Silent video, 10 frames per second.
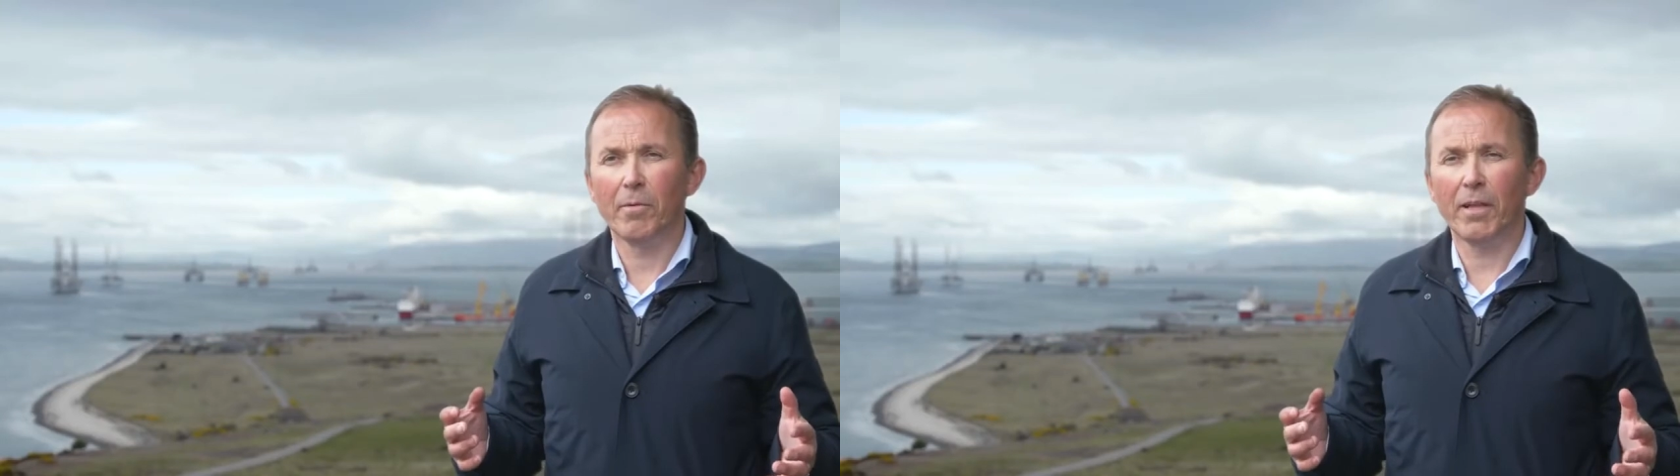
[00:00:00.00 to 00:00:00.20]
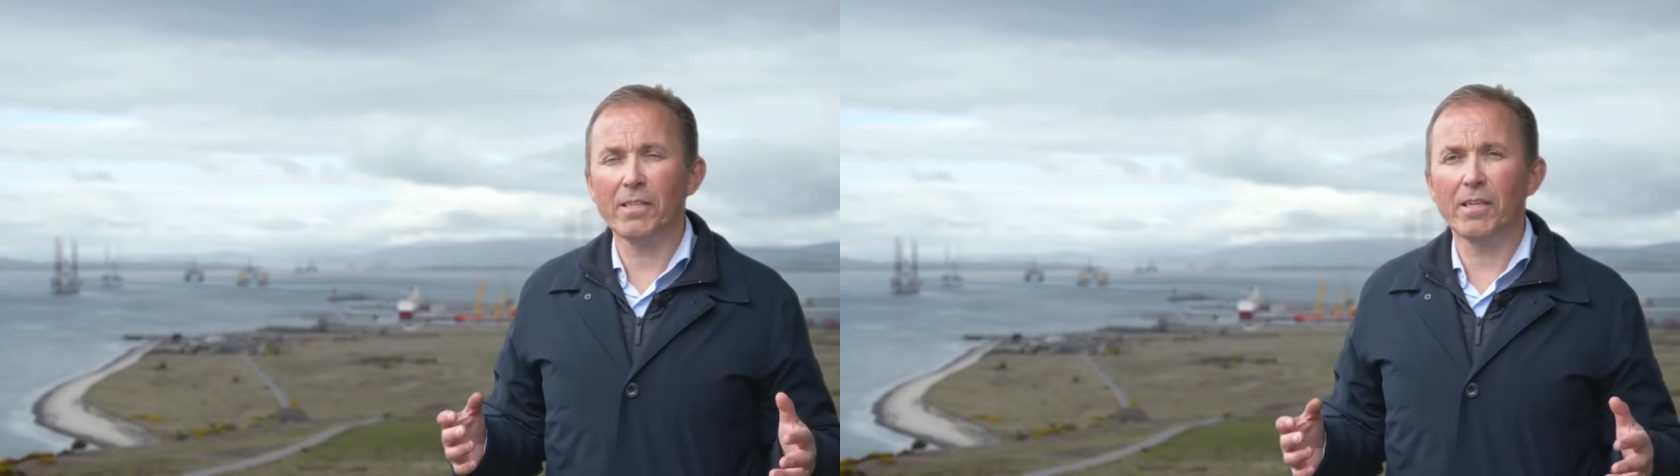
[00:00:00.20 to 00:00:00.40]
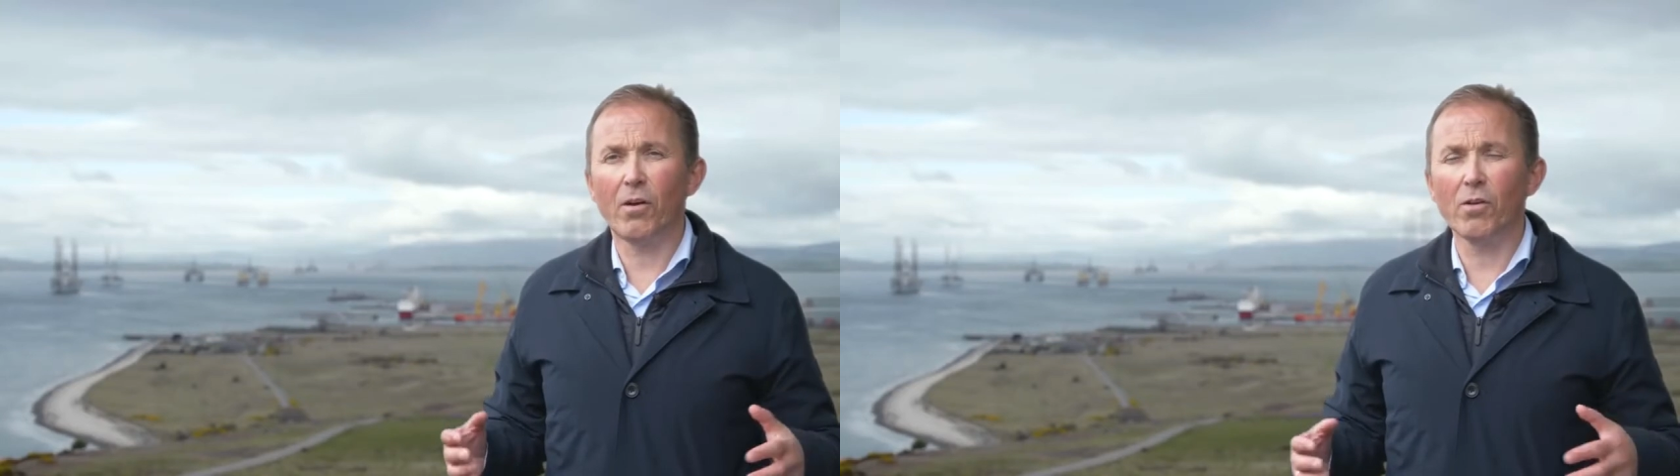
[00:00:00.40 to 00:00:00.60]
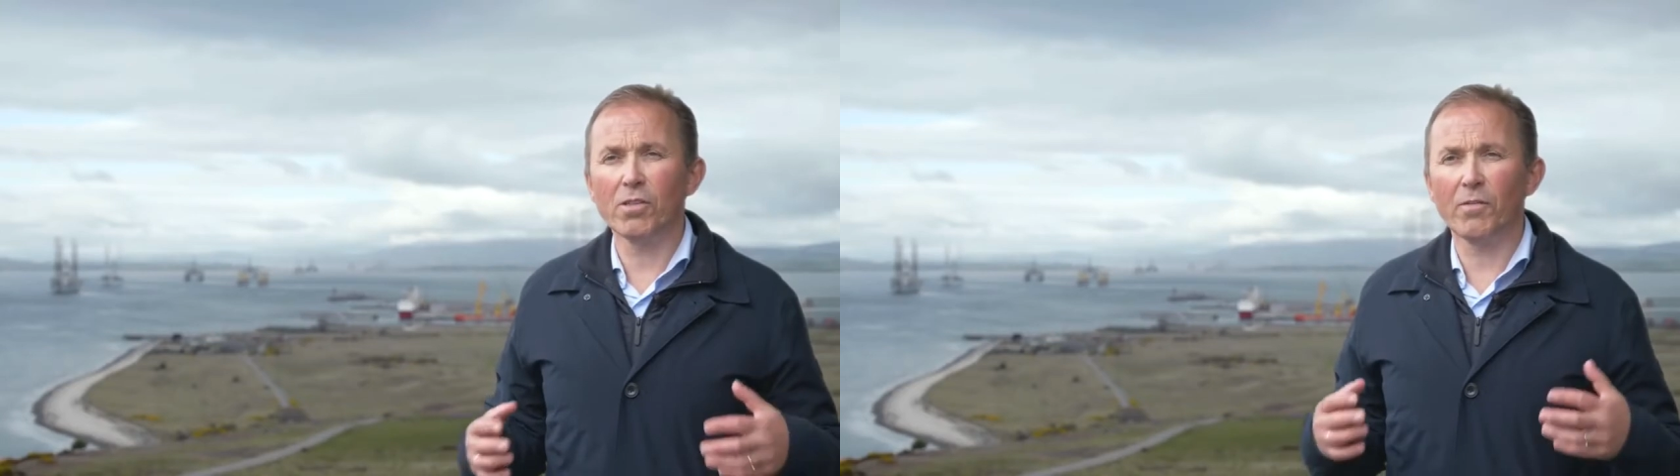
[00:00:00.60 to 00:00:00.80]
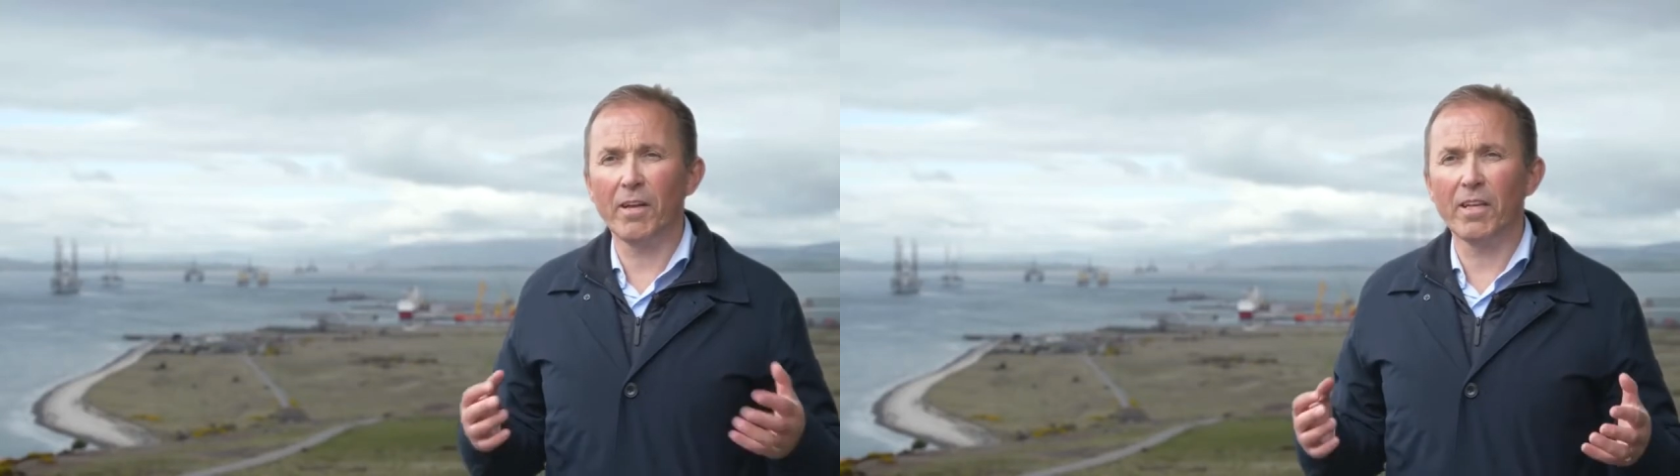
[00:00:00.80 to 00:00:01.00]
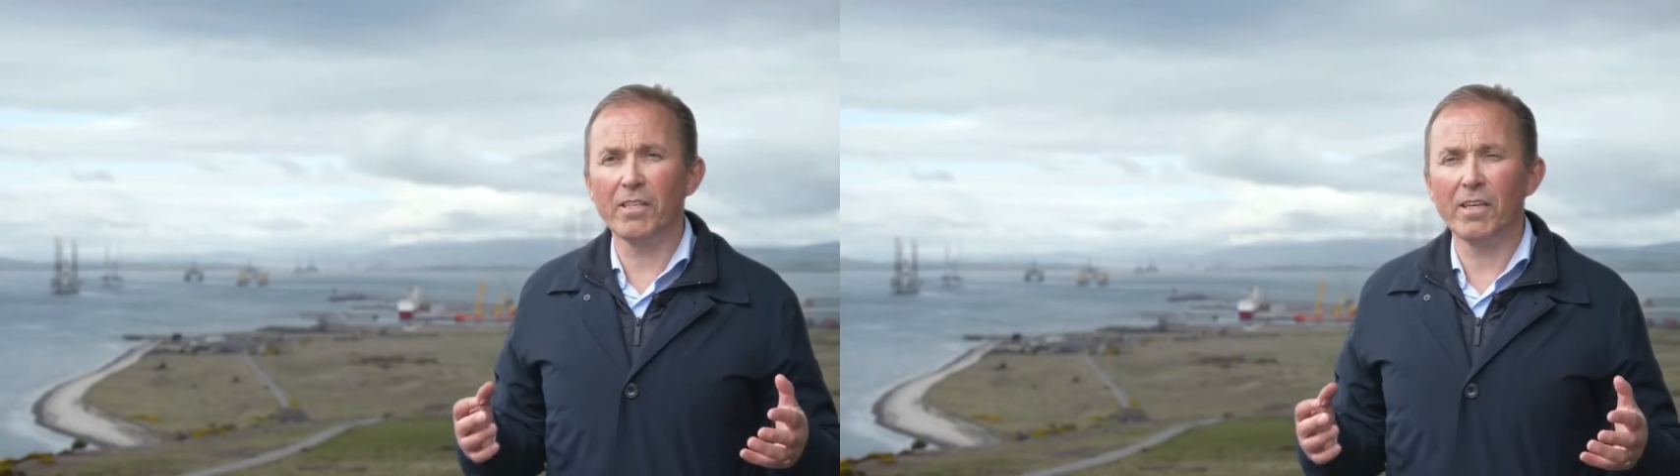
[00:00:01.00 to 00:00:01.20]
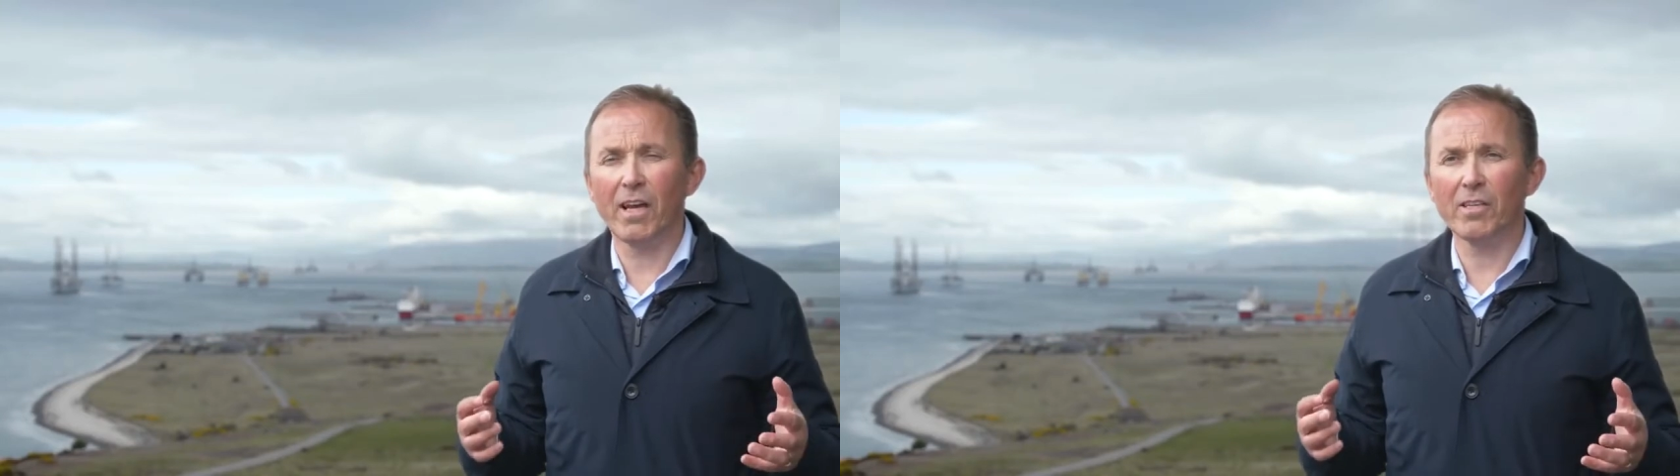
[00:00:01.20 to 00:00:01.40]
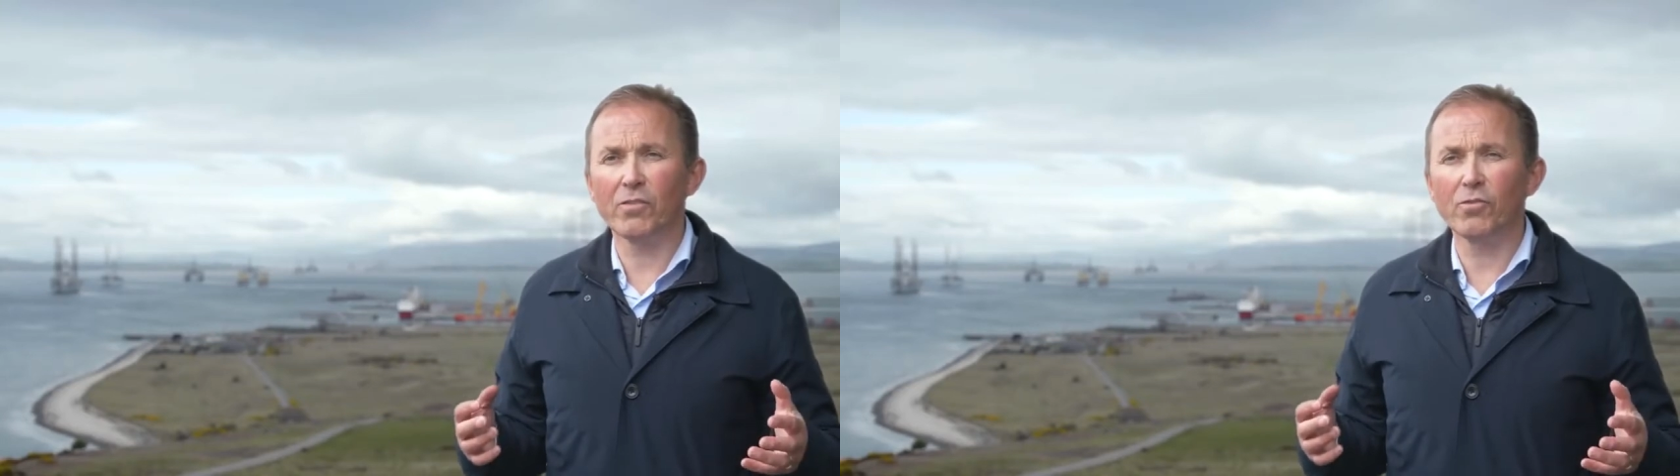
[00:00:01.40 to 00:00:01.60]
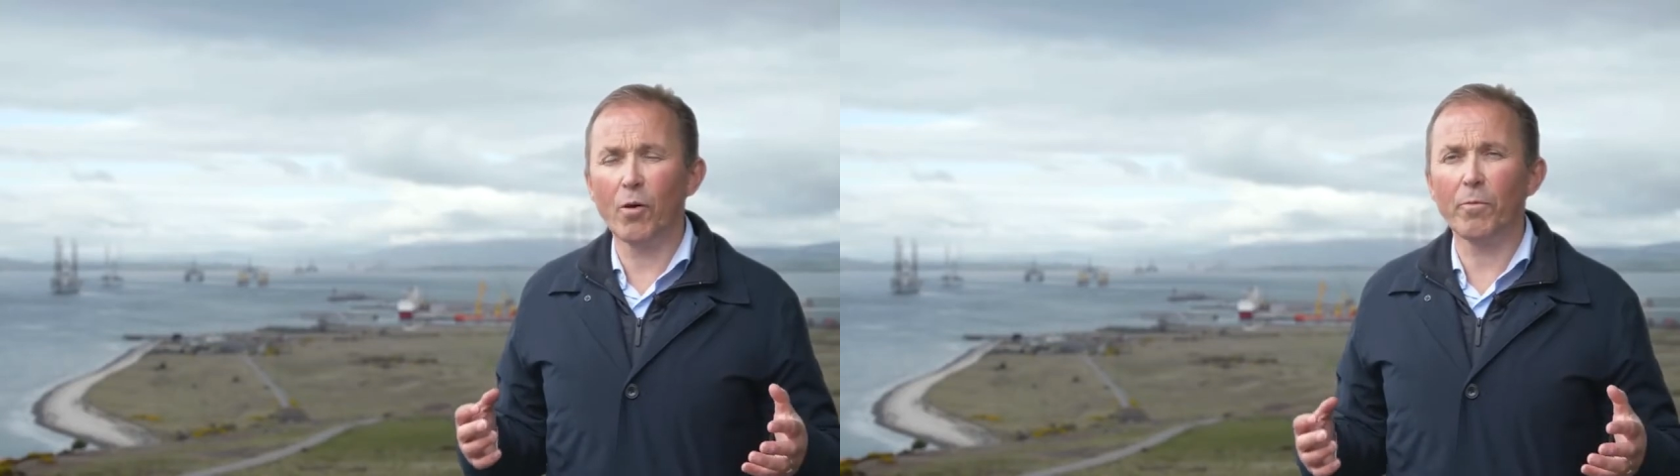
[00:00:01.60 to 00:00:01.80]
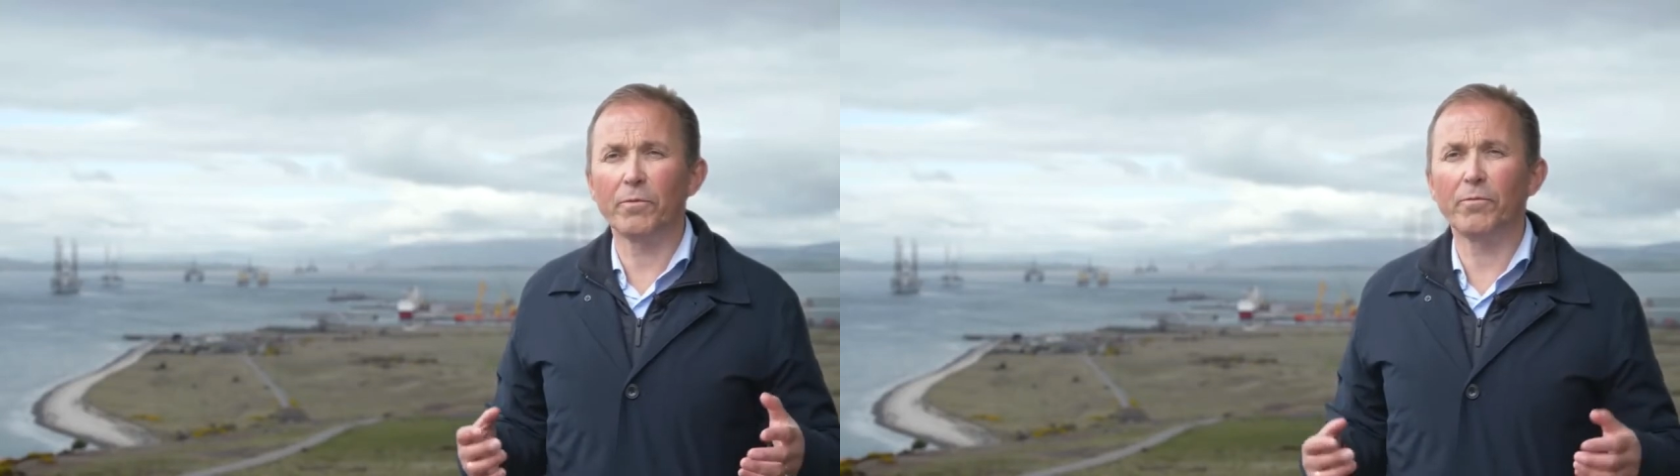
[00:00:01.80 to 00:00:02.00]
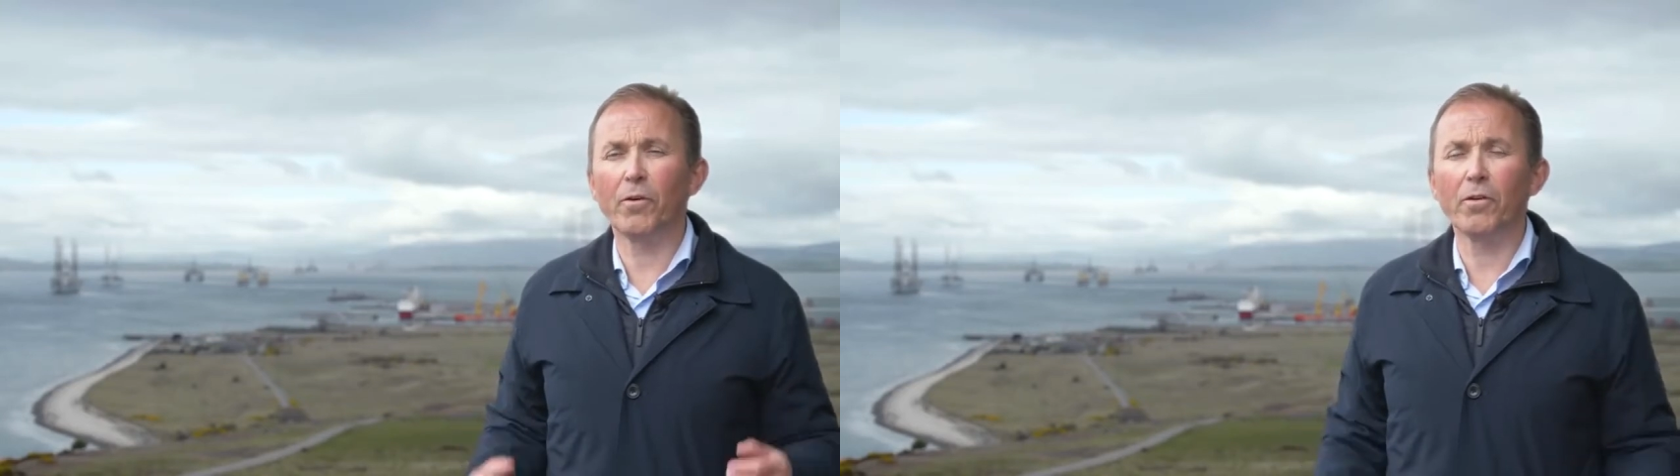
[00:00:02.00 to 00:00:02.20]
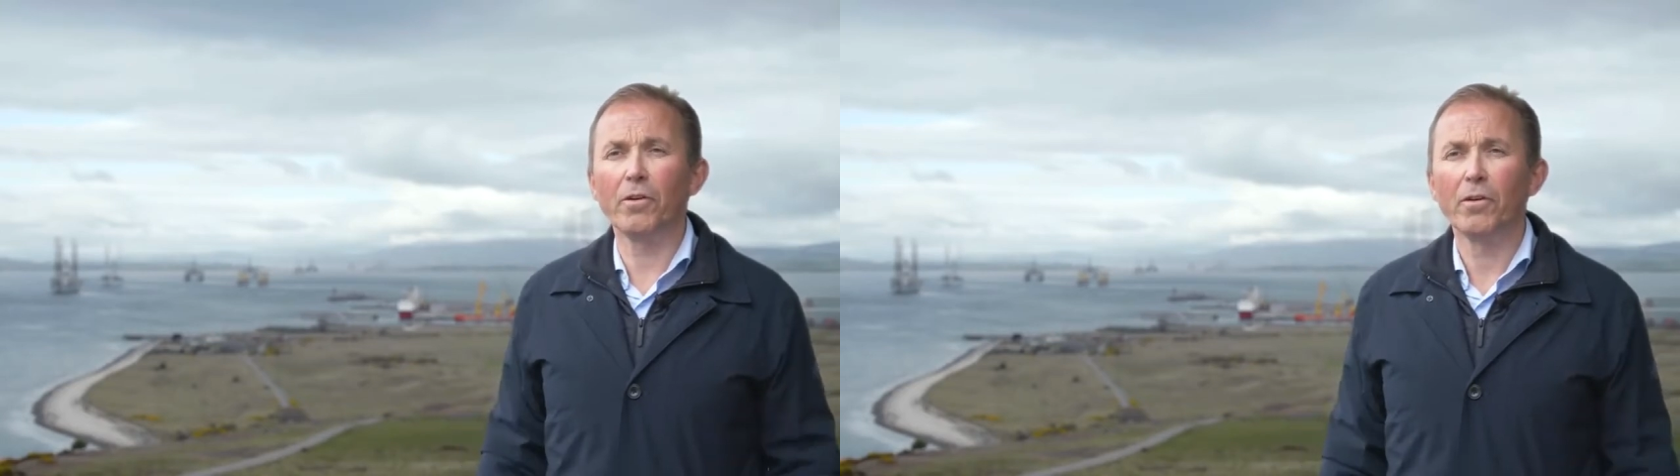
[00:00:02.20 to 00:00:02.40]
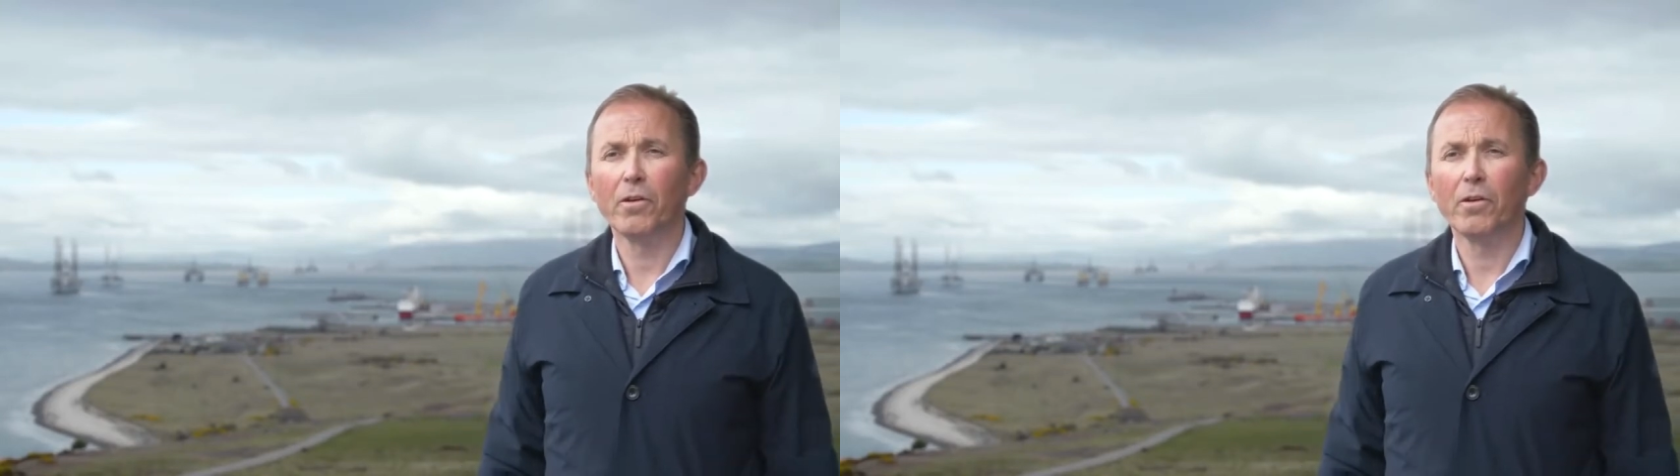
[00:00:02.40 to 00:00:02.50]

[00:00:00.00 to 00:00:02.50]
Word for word: but as the cost of energy has dropped for